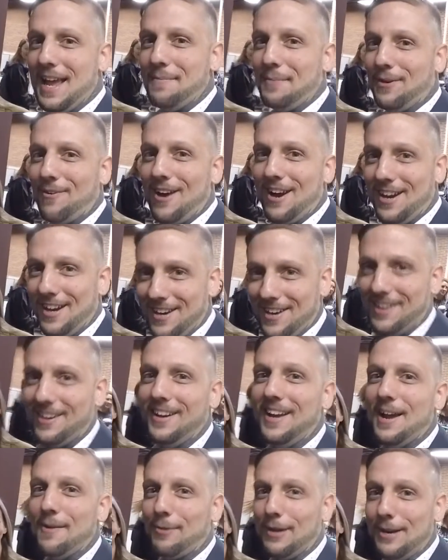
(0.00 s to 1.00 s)
Amy right here.
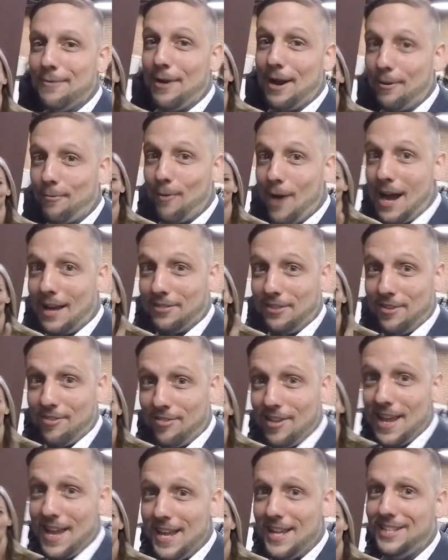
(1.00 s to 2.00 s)
Yeah, we're getting ready to rock the
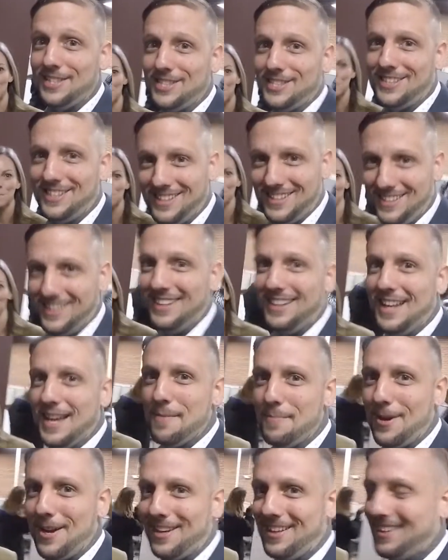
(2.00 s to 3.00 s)
stage. Yeah,
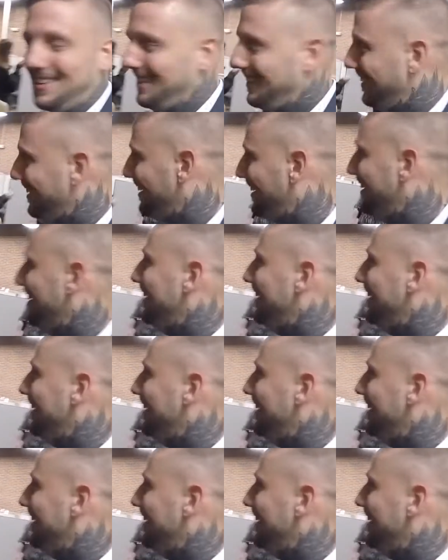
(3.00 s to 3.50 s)
bud. All right, you